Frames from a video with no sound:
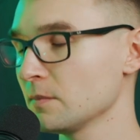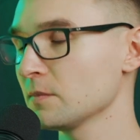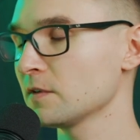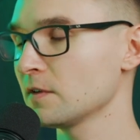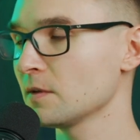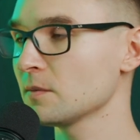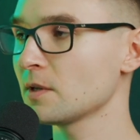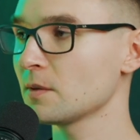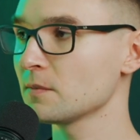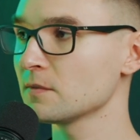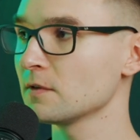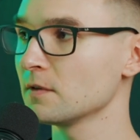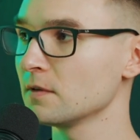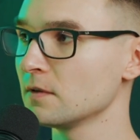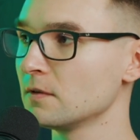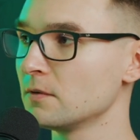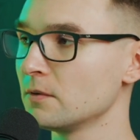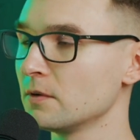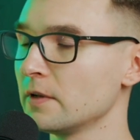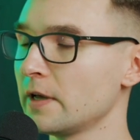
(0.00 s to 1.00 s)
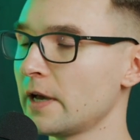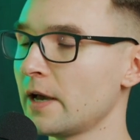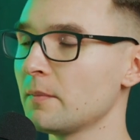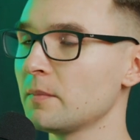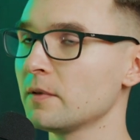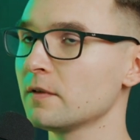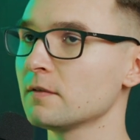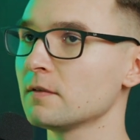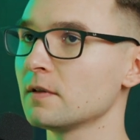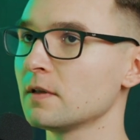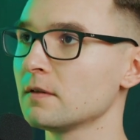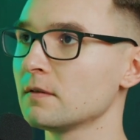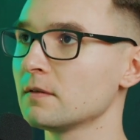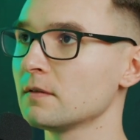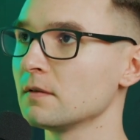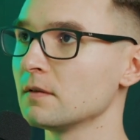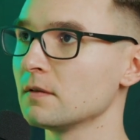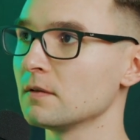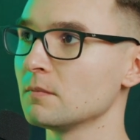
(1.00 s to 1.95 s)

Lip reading: Sometimes it really happens that